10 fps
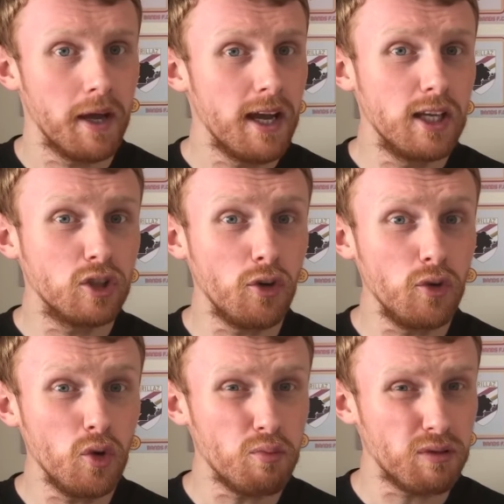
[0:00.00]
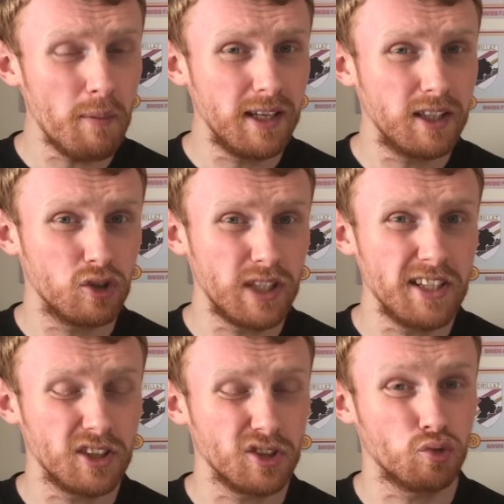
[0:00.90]
He's got no Premier League
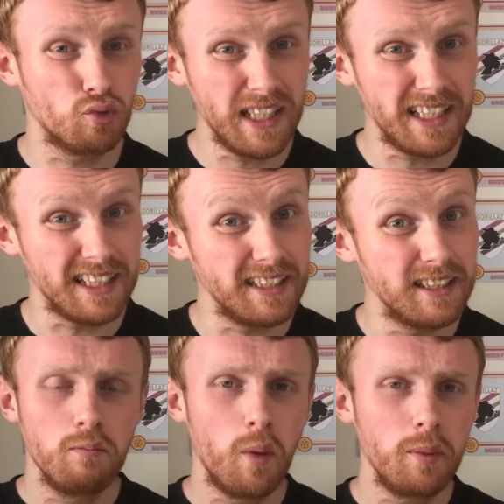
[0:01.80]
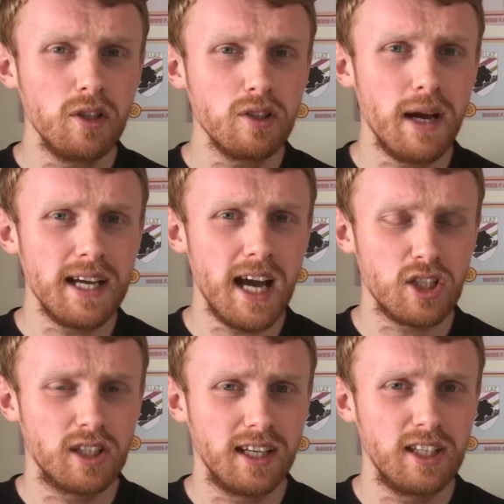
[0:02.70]
credentials really, but because Mike
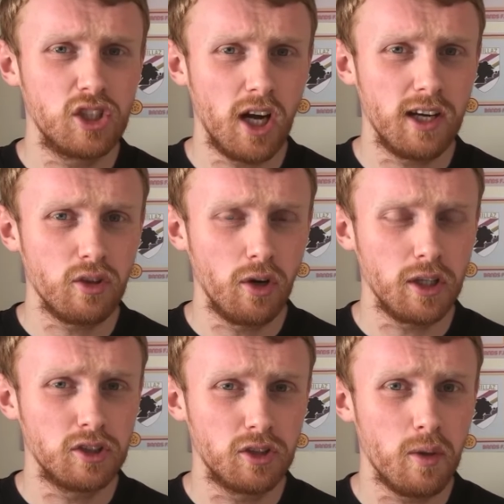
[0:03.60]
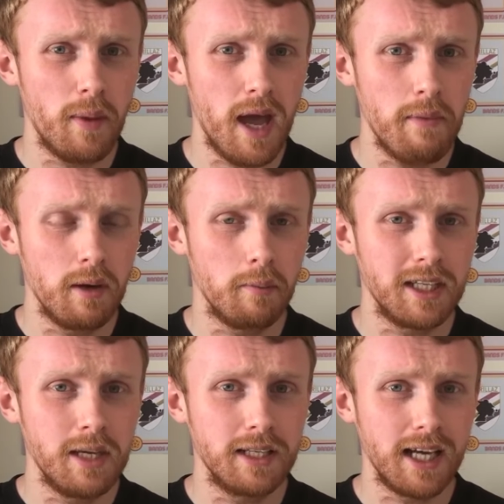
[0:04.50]
Ashley and Lee Charnley thought he could do the bare minimum and
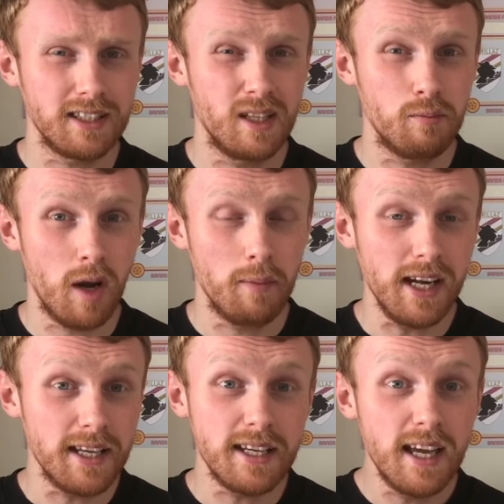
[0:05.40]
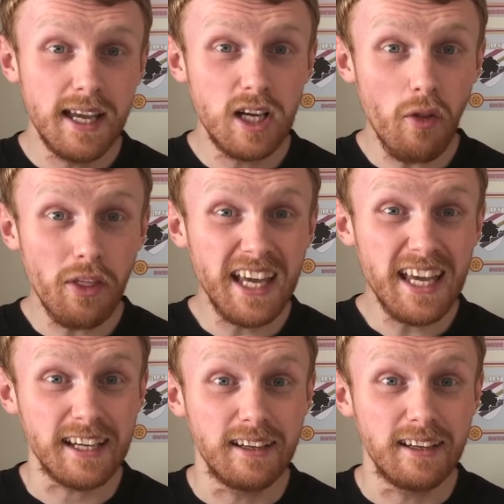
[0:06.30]
keep Newcastle in the Premier League, he got the gig.